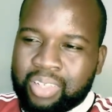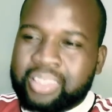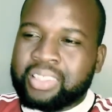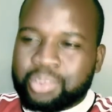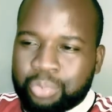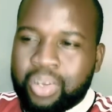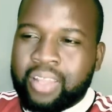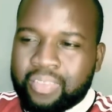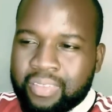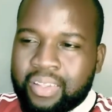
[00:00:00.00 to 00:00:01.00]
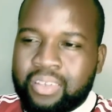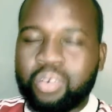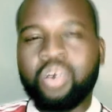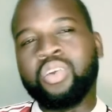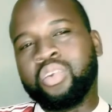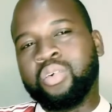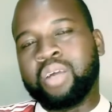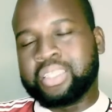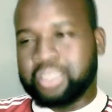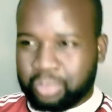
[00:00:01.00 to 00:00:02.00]
Is it worth it or
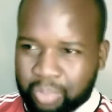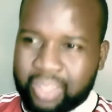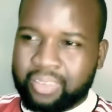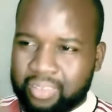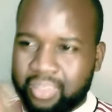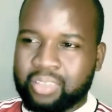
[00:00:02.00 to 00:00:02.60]
was it worth